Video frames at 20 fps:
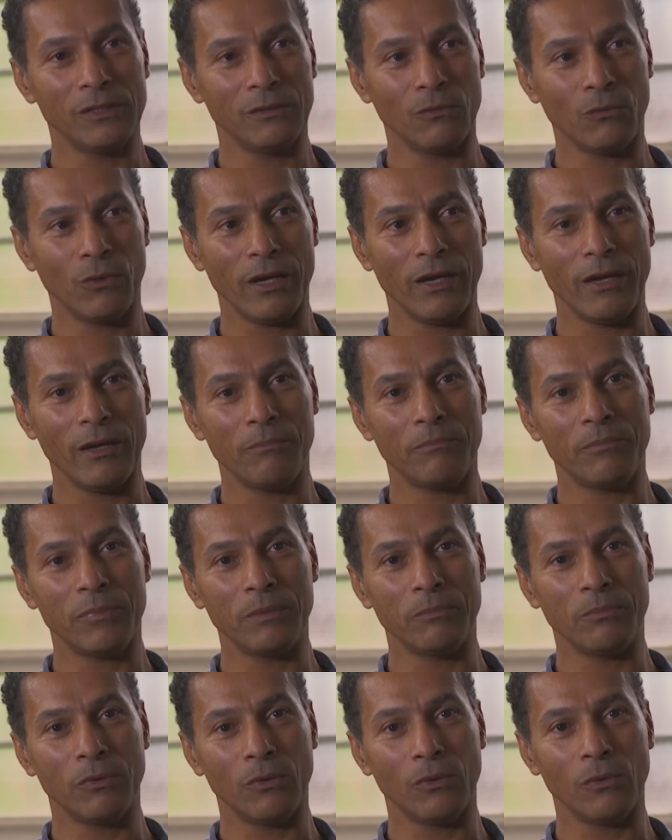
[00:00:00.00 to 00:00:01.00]
where
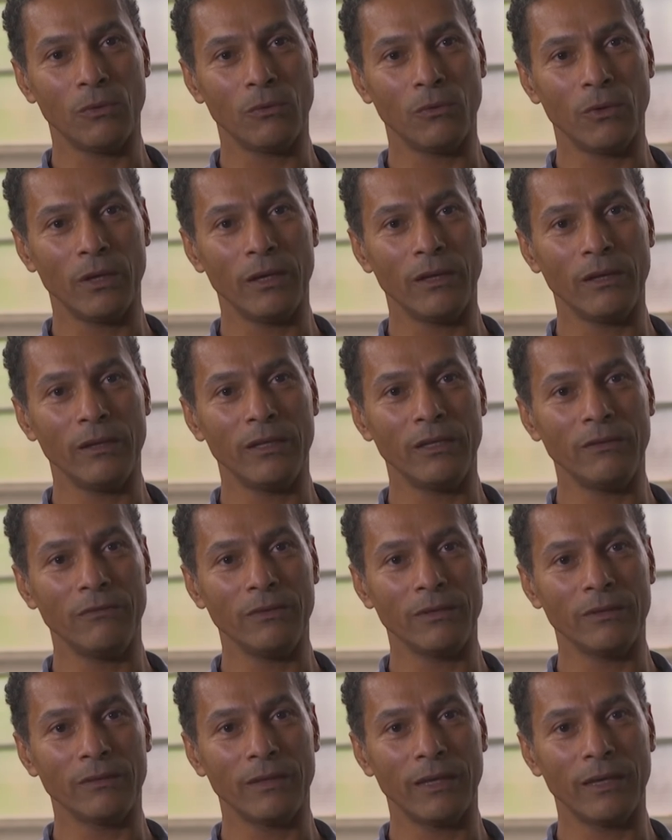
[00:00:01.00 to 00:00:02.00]
people were
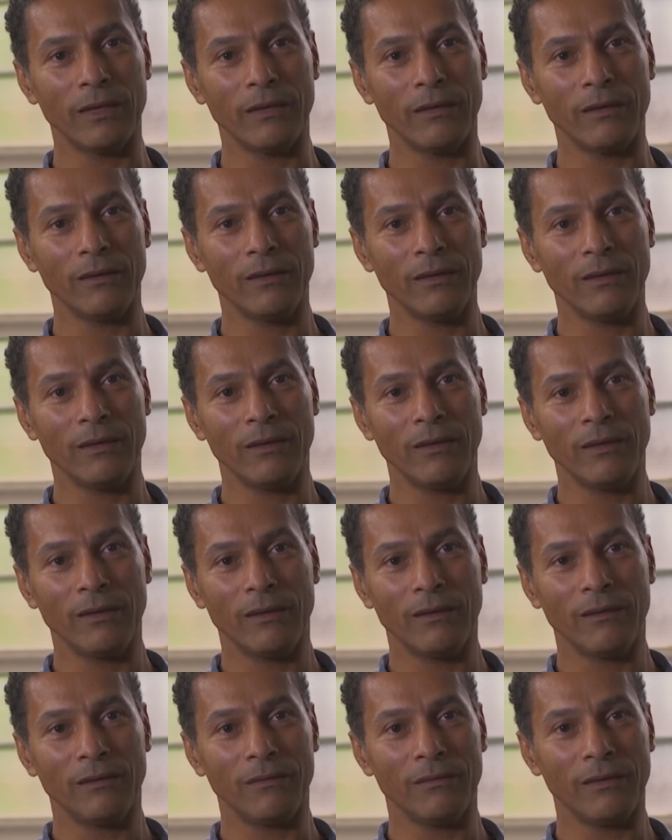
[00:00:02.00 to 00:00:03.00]
leaving
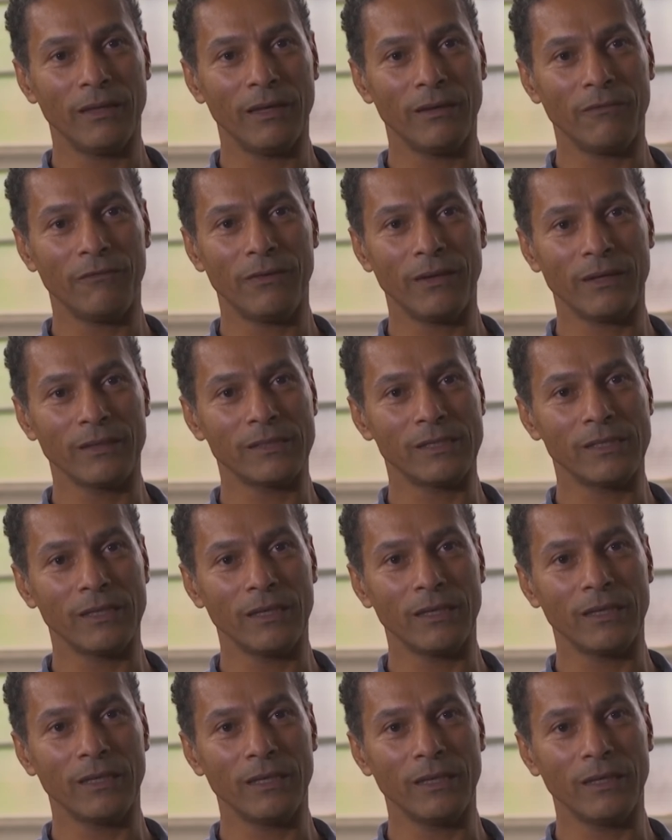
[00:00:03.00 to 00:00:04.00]
their
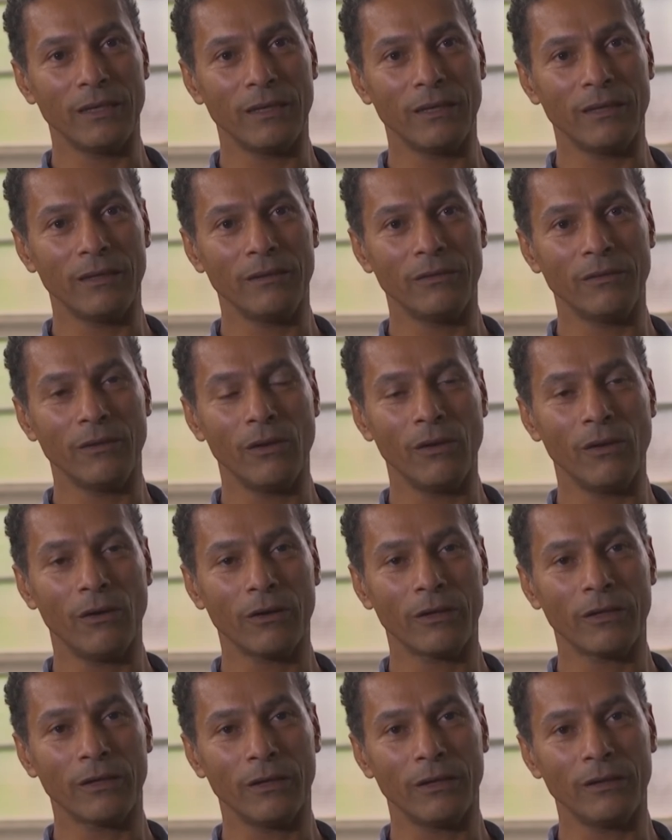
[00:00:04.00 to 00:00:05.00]
fencing gear in the
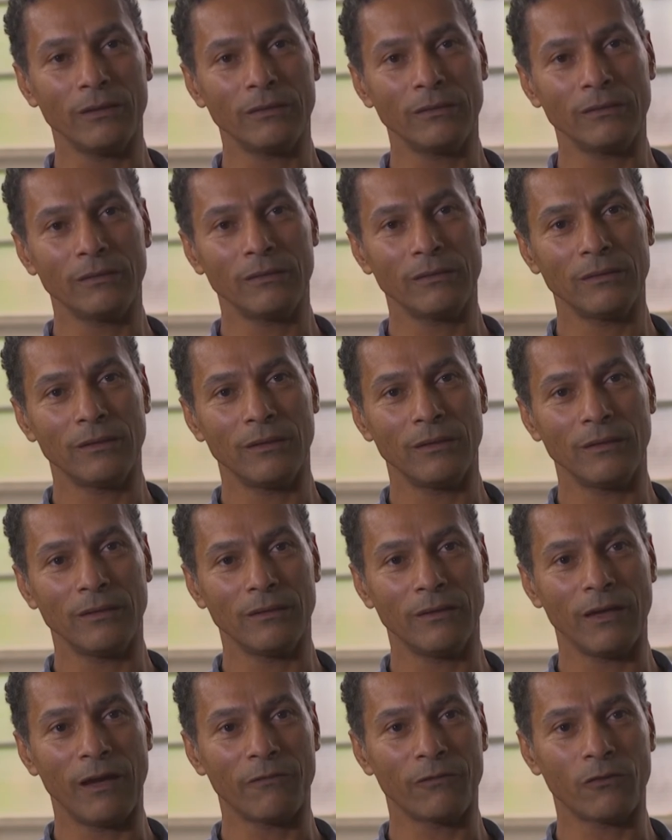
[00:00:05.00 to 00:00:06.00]
locker
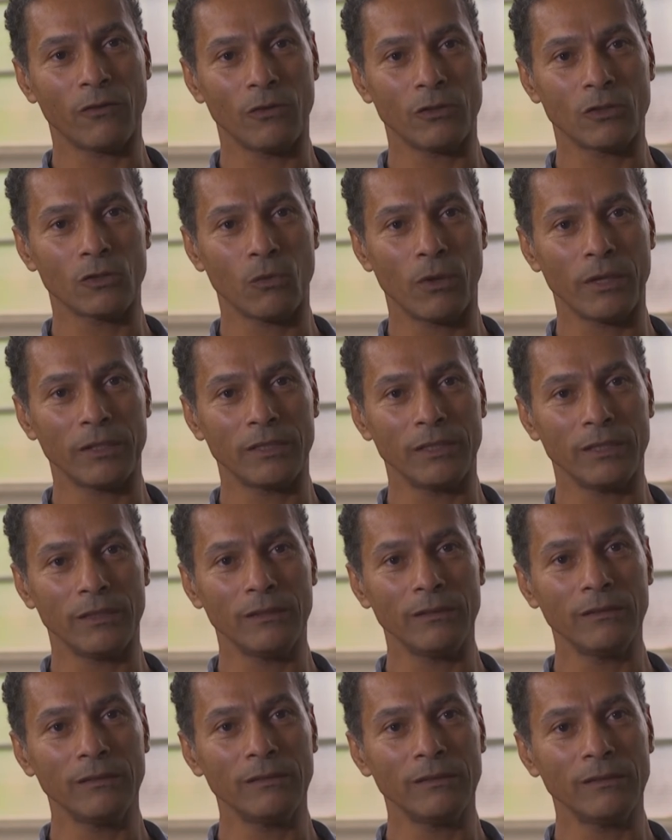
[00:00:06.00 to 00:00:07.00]
after
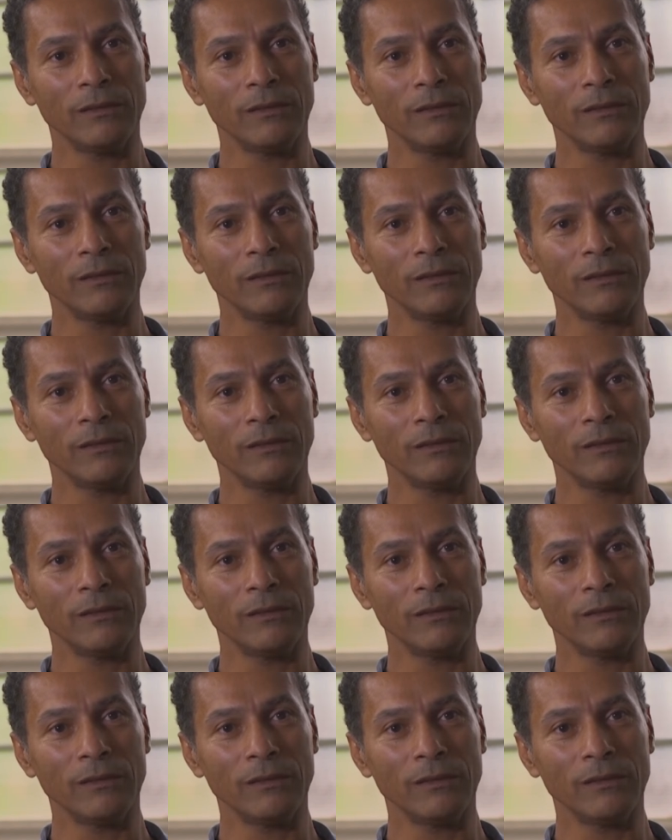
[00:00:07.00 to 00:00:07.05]
sweating